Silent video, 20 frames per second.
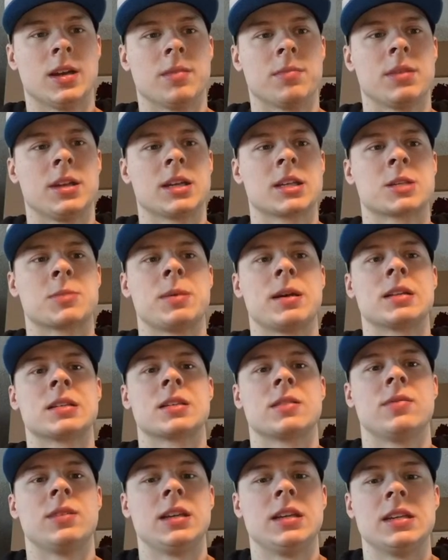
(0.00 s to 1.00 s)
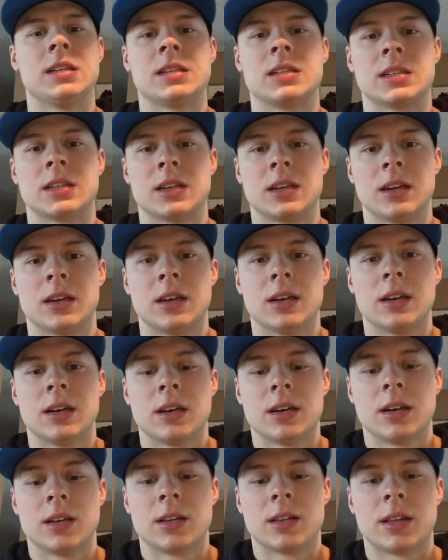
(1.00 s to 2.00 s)
The expense of these
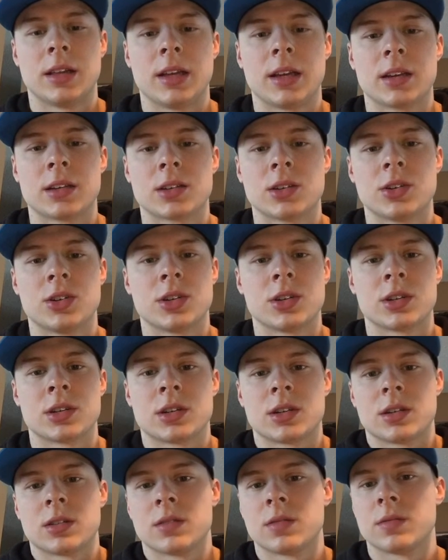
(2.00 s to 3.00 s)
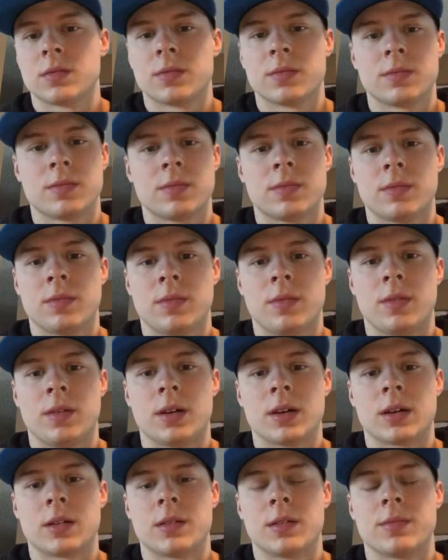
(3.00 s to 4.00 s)
things are just
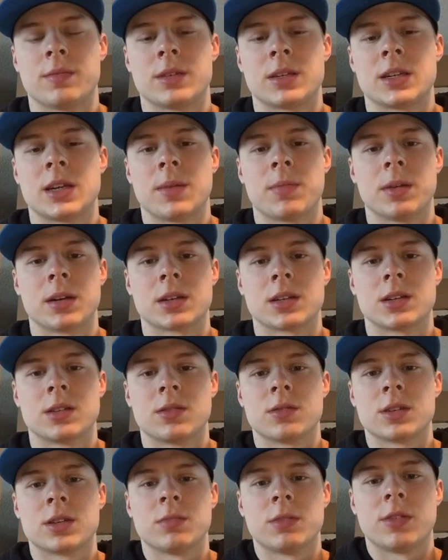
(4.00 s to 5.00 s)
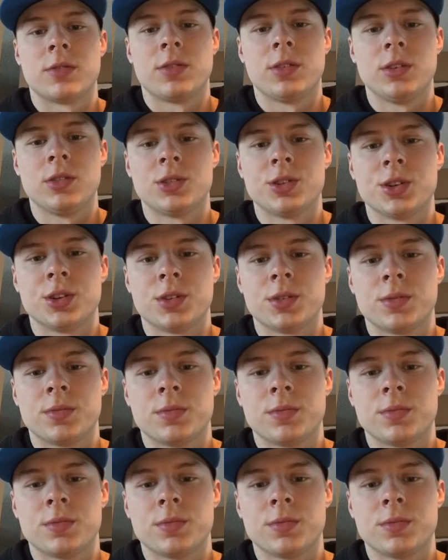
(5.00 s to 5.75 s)
a stepping stone to my future.